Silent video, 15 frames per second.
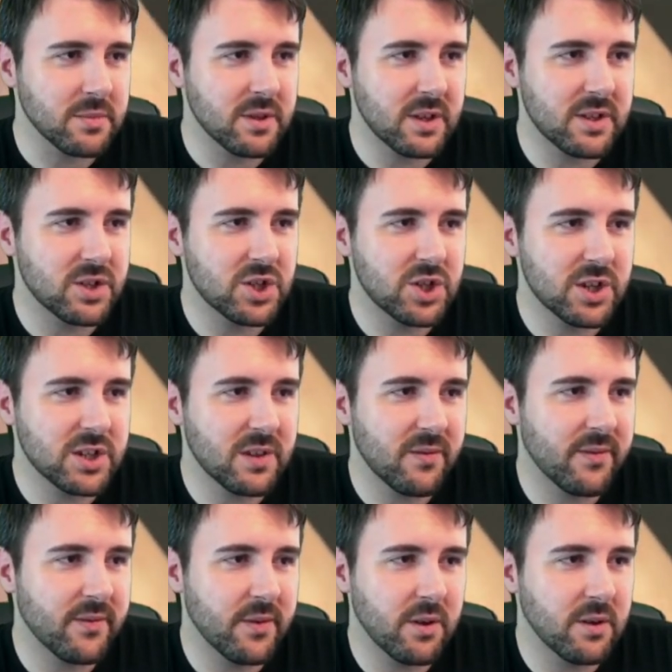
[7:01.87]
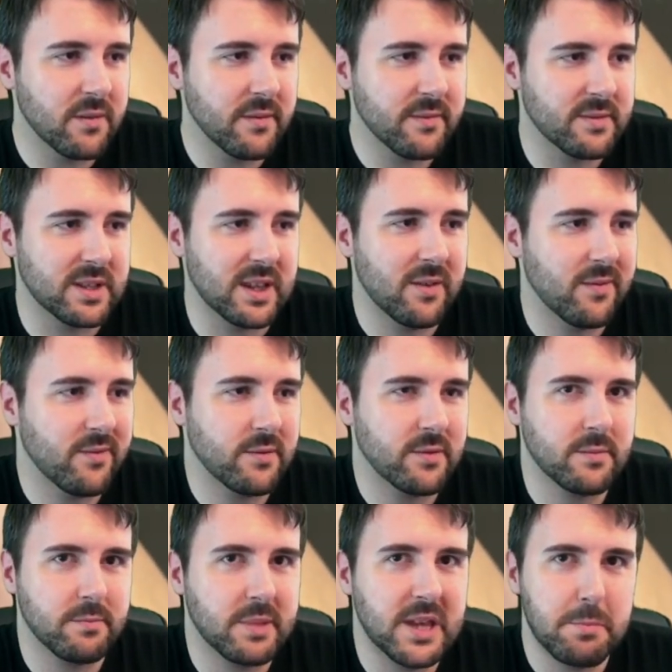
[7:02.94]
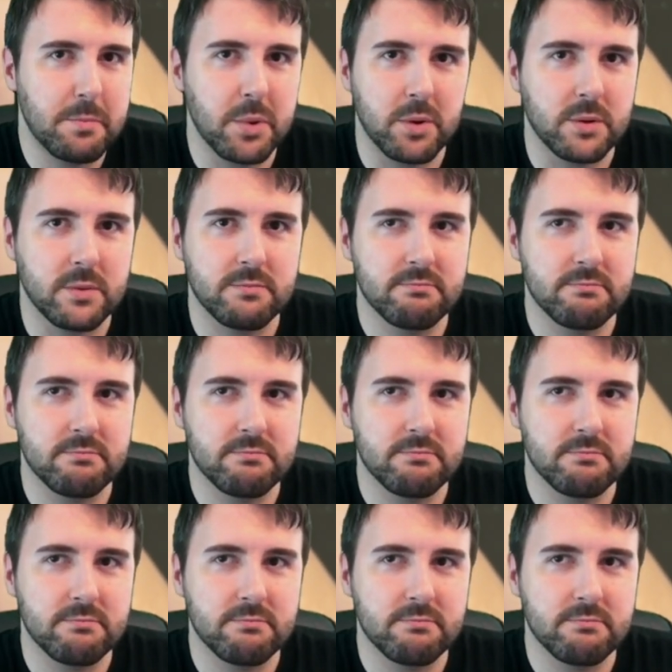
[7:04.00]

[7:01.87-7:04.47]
It's just full of different people.